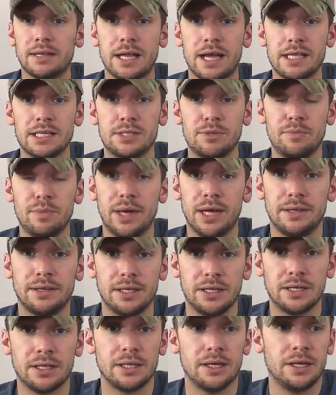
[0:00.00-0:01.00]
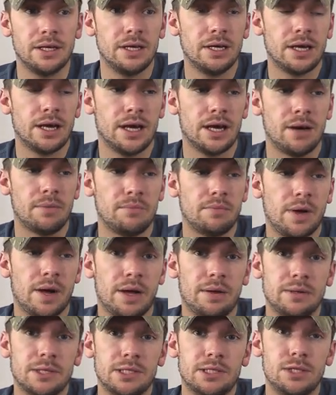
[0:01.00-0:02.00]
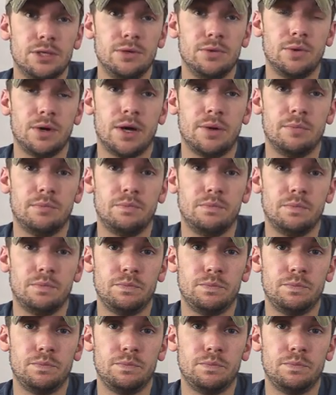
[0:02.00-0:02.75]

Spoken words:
That's the main thing to